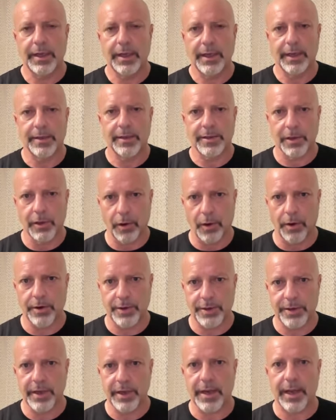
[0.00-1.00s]
It's
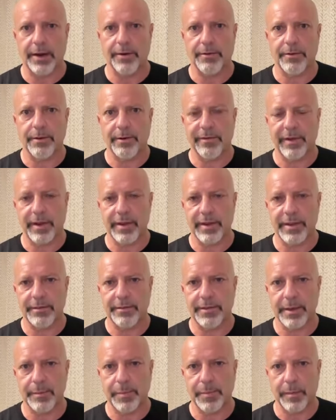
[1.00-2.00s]
launched a counteroffensive
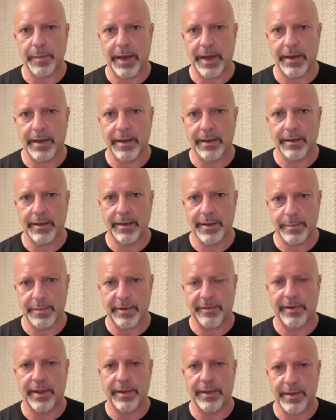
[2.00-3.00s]
diplomatically to
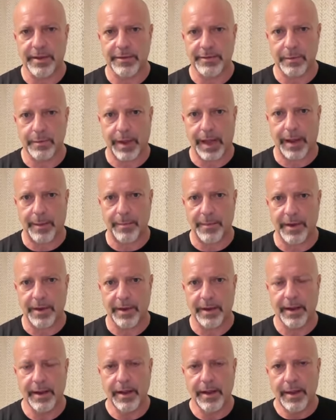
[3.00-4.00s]
prevent this from
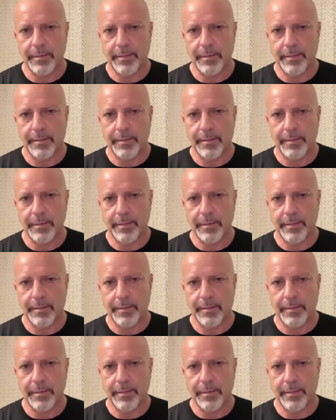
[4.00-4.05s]
happening,